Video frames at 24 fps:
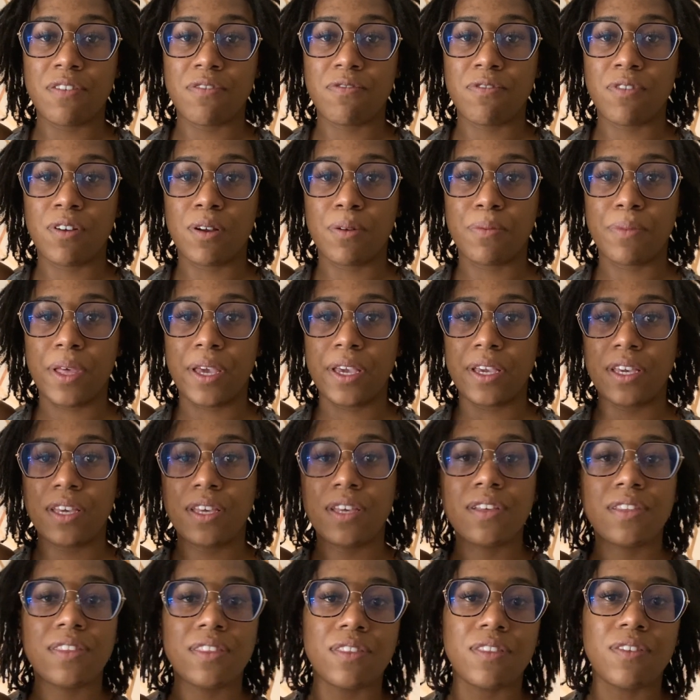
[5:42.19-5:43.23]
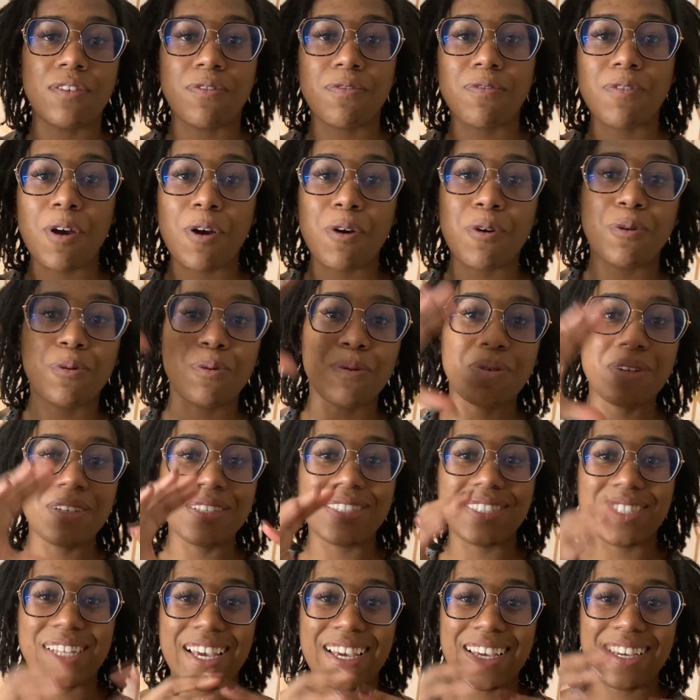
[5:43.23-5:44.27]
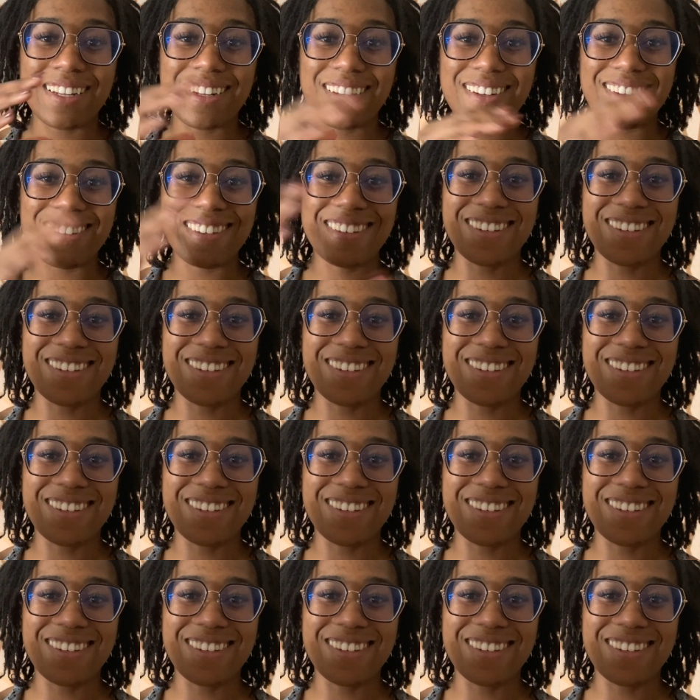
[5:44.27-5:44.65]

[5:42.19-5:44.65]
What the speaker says: from like the fro state,